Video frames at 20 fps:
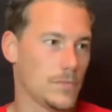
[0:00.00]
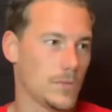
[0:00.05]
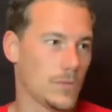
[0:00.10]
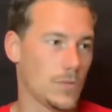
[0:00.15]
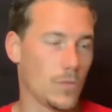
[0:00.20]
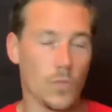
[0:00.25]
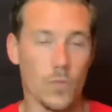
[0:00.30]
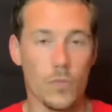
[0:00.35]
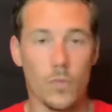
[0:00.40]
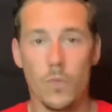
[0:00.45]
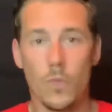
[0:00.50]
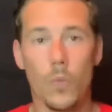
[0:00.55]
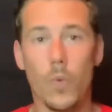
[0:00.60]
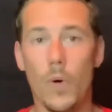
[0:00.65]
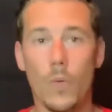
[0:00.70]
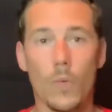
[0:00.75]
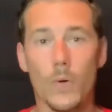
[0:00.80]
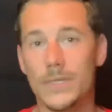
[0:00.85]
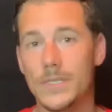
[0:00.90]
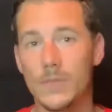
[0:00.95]

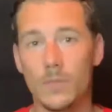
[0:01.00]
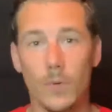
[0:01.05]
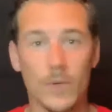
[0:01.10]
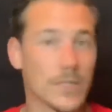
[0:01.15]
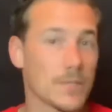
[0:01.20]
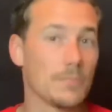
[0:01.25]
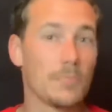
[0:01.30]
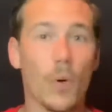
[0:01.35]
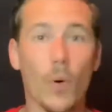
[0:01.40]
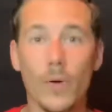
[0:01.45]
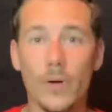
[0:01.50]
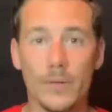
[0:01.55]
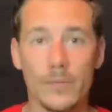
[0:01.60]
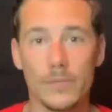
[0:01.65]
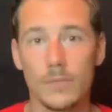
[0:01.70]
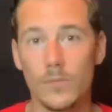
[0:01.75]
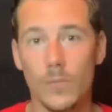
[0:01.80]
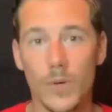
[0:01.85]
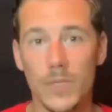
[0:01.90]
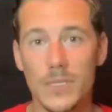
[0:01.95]
What's important?
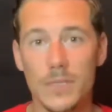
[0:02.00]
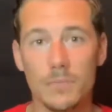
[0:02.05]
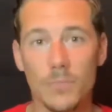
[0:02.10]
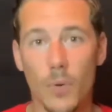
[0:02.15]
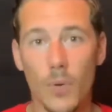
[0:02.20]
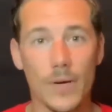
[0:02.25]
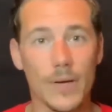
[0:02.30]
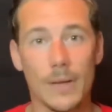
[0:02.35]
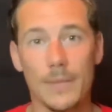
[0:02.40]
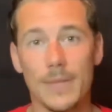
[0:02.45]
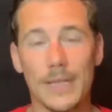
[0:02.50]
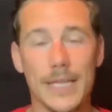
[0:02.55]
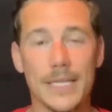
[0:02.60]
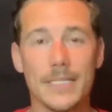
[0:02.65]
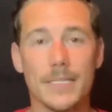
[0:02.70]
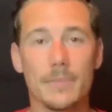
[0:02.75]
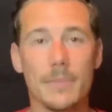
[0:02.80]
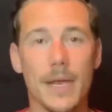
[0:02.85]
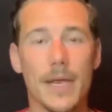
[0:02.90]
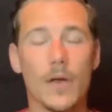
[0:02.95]
What's important? I mean,
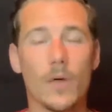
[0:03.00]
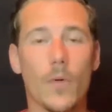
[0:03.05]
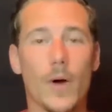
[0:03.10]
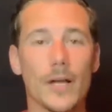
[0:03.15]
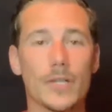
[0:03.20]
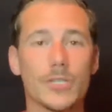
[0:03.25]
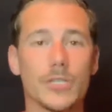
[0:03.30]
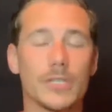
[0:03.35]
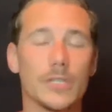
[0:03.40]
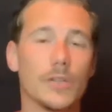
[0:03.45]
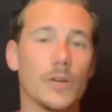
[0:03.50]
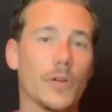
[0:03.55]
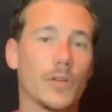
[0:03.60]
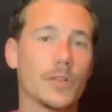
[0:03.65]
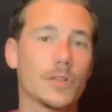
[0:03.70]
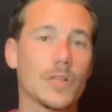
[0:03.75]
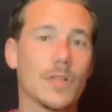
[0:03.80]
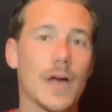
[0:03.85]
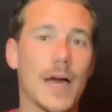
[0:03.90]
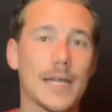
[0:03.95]
that's the main question.
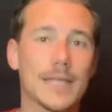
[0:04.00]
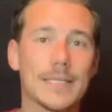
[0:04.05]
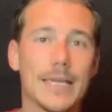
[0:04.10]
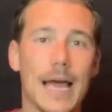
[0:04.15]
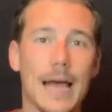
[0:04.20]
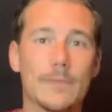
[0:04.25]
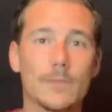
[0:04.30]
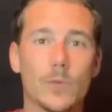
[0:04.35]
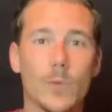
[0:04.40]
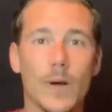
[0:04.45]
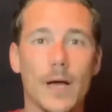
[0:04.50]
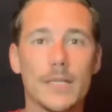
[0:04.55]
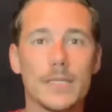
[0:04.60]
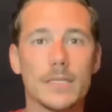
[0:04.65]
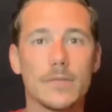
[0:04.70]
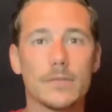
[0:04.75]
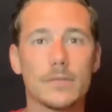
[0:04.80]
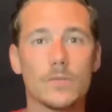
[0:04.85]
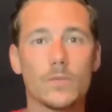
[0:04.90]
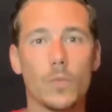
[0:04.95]
There's a lot of times where I
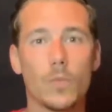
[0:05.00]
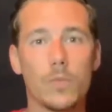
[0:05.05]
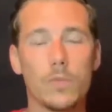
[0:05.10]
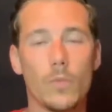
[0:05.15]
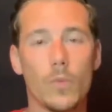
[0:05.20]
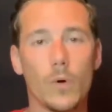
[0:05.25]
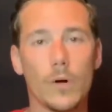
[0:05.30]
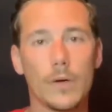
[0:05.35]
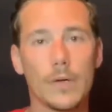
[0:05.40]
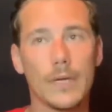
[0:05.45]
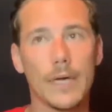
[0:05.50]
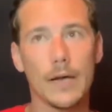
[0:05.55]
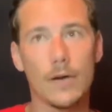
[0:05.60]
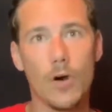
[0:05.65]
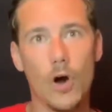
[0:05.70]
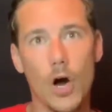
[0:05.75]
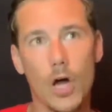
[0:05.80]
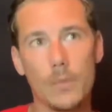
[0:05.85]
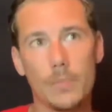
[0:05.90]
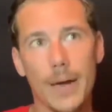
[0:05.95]
will get
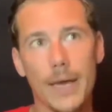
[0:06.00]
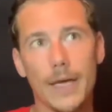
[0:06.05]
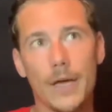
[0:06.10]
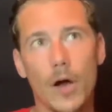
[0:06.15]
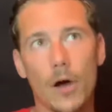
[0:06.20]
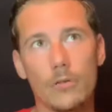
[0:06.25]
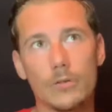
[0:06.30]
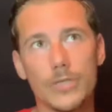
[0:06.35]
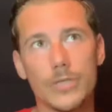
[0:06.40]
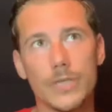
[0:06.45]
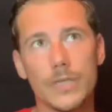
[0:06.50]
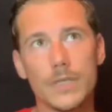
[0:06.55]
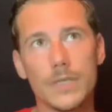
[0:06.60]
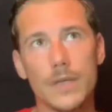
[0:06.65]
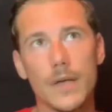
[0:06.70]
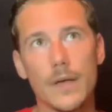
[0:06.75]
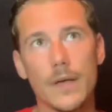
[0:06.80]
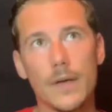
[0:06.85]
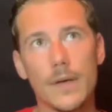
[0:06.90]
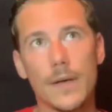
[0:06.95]
called by
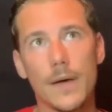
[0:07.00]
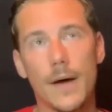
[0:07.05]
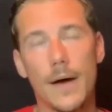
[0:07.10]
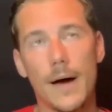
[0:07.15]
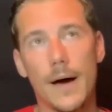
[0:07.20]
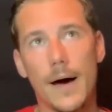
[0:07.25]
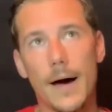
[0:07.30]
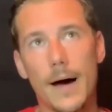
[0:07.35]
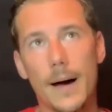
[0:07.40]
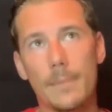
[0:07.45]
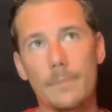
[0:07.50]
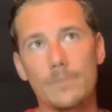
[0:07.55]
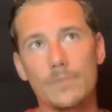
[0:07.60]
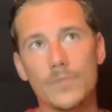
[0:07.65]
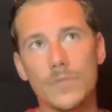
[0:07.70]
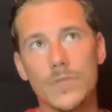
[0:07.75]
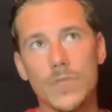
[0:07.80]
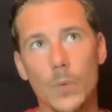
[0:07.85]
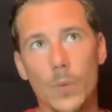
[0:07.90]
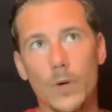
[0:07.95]
coaches to
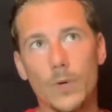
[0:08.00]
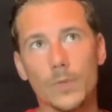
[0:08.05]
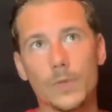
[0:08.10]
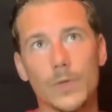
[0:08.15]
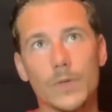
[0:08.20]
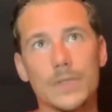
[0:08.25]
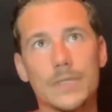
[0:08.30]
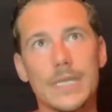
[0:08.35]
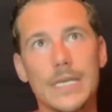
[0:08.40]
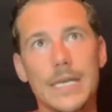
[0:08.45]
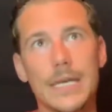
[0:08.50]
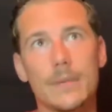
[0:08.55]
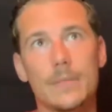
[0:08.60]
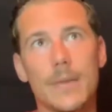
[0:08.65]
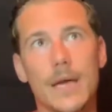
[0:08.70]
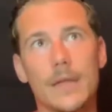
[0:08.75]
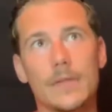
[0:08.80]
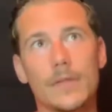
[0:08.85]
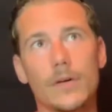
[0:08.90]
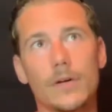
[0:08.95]
work with their team,
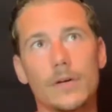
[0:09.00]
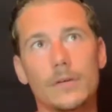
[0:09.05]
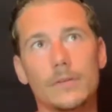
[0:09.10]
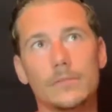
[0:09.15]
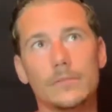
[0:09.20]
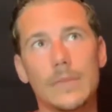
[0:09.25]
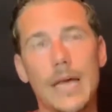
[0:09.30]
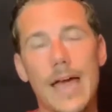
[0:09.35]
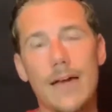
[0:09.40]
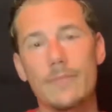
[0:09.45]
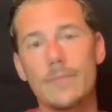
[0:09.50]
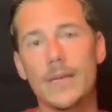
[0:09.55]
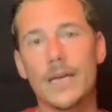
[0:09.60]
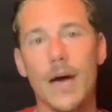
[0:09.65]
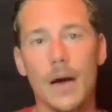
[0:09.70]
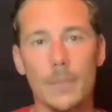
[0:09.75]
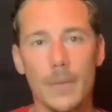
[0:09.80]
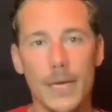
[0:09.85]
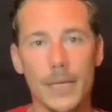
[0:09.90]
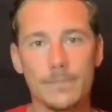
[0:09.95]
and they'll have me
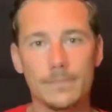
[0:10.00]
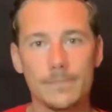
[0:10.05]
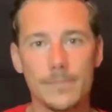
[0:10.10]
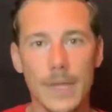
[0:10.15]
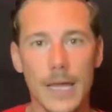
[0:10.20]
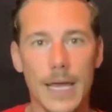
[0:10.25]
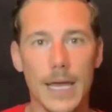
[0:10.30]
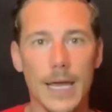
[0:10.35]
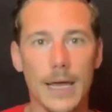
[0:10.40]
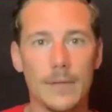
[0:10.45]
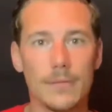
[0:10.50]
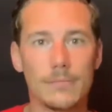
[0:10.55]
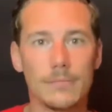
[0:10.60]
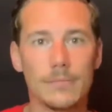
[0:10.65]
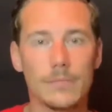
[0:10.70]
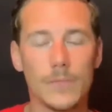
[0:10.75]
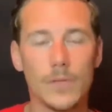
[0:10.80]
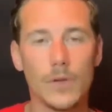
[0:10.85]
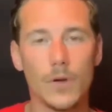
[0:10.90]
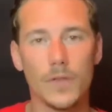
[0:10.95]
come in,
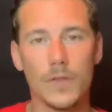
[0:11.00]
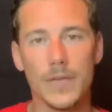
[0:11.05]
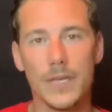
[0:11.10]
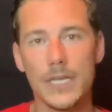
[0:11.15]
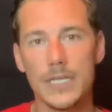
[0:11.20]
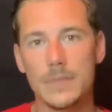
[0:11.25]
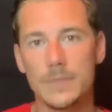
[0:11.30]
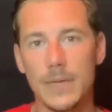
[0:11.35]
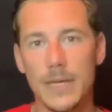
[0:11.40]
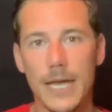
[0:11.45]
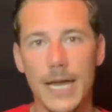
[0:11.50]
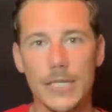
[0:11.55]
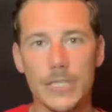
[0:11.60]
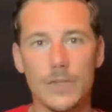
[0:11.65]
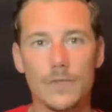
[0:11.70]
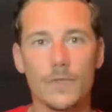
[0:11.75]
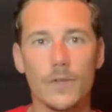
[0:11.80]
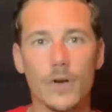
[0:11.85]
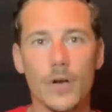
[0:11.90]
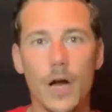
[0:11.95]
and the kid's been
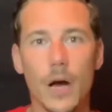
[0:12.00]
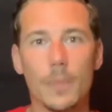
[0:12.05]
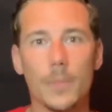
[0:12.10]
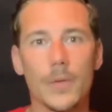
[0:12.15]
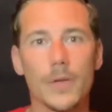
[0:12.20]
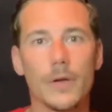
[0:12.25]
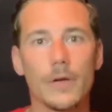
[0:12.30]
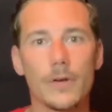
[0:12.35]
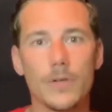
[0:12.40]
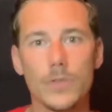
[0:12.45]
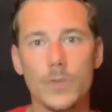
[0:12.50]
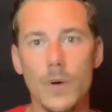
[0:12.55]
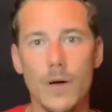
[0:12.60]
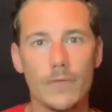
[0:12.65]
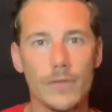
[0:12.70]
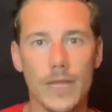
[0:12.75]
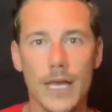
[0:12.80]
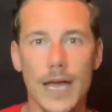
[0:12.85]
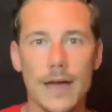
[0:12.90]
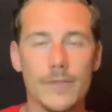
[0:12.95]
catching for a couple of years,
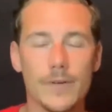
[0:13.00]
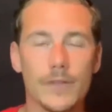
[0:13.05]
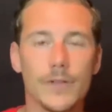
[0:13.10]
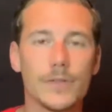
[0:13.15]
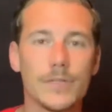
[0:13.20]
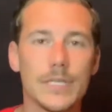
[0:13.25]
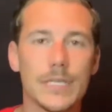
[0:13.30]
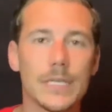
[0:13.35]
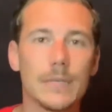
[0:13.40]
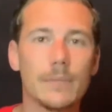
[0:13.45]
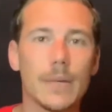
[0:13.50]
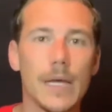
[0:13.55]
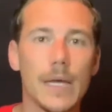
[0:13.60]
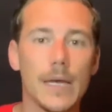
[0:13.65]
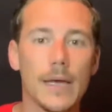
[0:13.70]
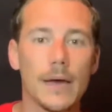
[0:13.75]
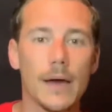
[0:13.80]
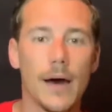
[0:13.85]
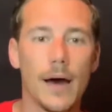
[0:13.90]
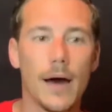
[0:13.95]
whoever they have on their team.
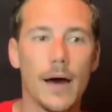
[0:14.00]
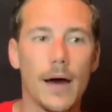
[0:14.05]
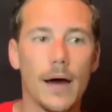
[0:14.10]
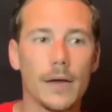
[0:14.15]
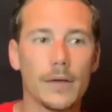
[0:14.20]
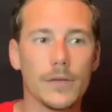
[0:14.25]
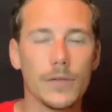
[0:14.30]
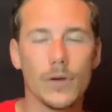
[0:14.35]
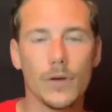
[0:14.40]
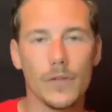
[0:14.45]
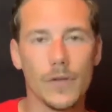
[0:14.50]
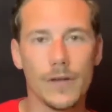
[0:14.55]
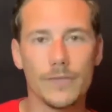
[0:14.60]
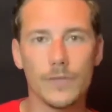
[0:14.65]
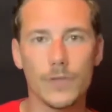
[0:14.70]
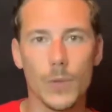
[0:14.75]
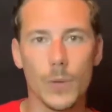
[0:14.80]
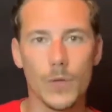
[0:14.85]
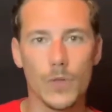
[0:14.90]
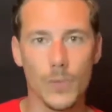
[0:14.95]
They'll
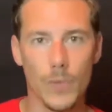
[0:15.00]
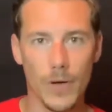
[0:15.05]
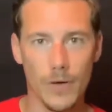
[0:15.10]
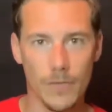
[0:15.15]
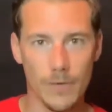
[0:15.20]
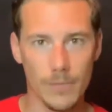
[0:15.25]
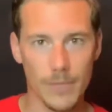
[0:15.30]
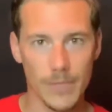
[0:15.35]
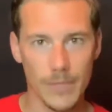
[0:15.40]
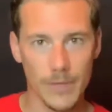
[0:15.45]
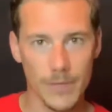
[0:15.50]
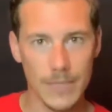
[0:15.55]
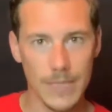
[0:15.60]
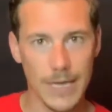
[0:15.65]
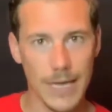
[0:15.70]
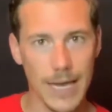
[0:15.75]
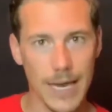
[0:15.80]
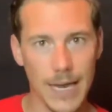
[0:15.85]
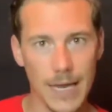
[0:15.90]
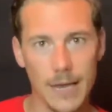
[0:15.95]
have 2 or 3 of them, and they'll
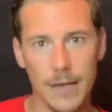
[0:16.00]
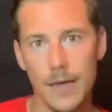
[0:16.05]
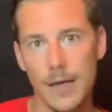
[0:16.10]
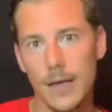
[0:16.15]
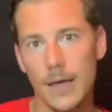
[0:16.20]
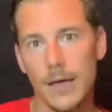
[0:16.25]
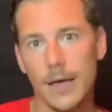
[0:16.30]
say, hey,